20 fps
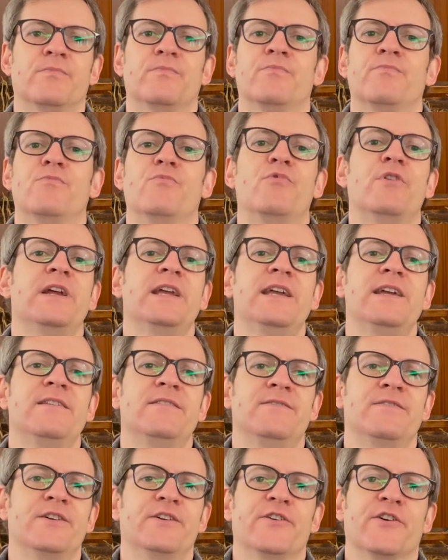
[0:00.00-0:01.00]

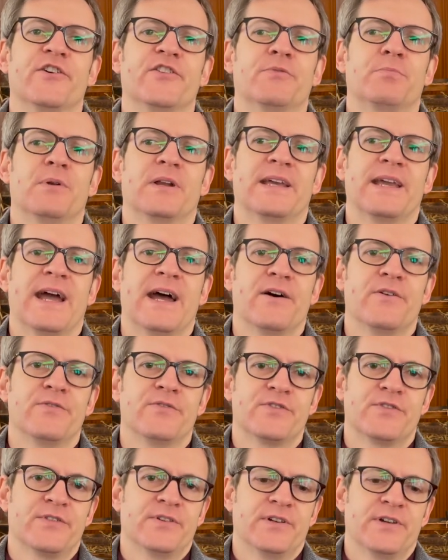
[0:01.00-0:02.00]
Read the gospel
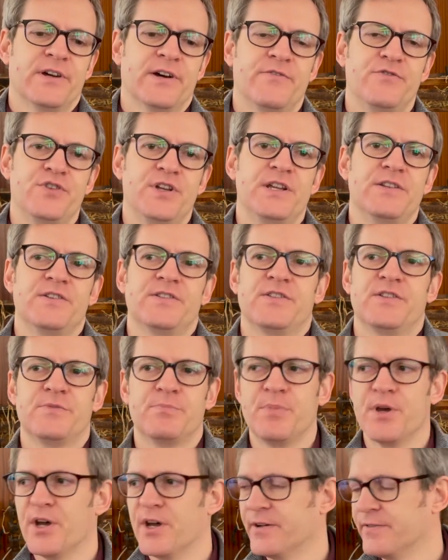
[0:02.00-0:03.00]
accounts of Jesus'
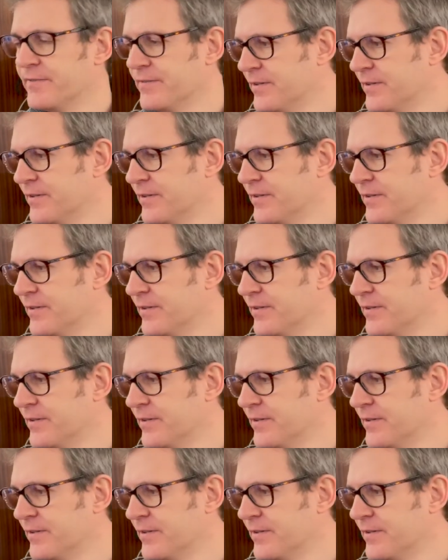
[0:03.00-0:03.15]
birth.